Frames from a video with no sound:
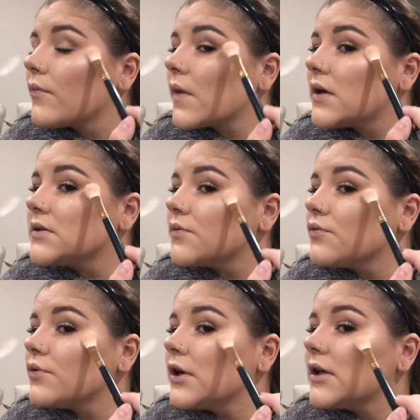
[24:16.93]
because it
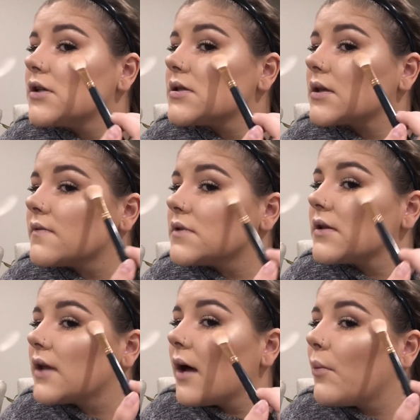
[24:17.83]
really just gives it
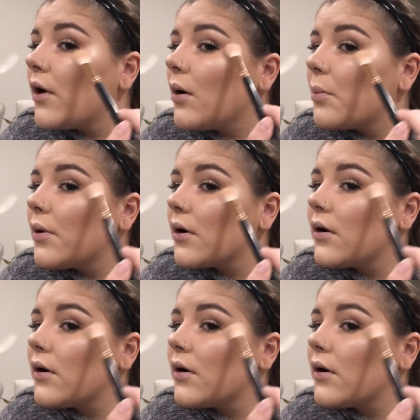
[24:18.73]
that pop.